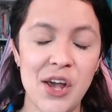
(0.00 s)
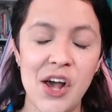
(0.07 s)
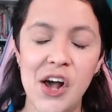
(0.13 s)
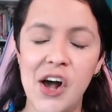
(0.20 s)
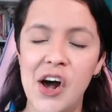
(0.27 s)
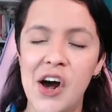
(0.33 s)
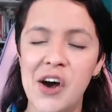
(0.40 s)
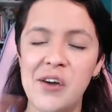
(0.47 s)

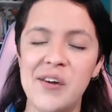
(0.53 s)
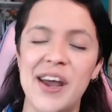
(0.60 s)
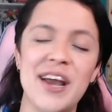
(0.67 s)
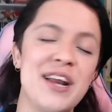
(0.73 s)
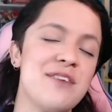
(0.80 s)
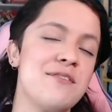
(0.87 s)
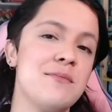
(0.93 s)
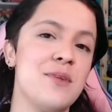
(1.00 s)
All right,
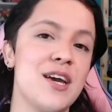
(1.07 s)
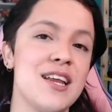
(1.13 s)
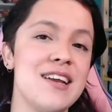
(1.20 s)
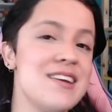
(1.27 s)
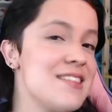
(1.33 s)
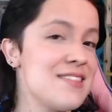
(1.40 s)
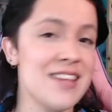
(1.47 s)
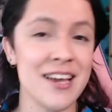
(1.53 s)
everybody,
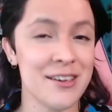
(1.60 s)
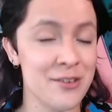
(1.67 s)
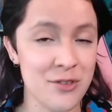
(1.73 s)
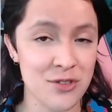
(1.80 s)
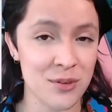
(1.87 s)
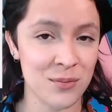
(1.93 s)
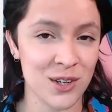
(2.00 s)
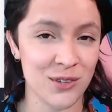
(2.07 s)
thank you
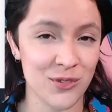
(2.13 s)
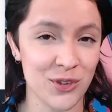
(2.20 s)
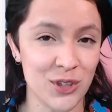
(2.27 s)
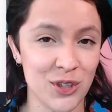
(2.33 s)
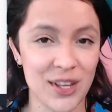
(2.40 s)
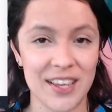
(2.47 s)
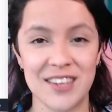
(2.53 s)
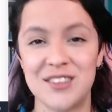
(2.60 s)
so much for
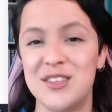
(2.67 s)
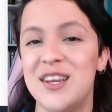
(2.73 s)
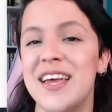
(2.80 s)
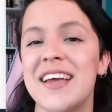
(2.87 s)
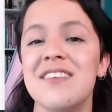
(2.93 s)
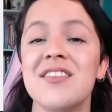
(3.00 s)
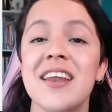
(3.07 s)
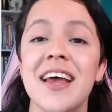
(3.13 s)
joining us today
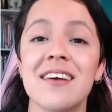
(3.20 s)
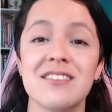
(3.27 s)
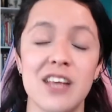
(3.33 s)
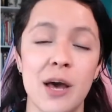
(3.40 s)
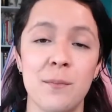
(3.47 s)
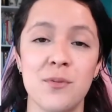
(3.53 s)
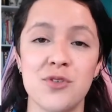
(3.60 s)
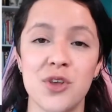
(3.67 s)
in the next
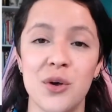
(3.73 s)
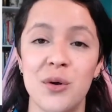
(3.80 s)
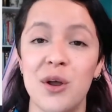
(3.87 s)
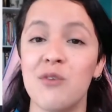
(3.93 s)
episode of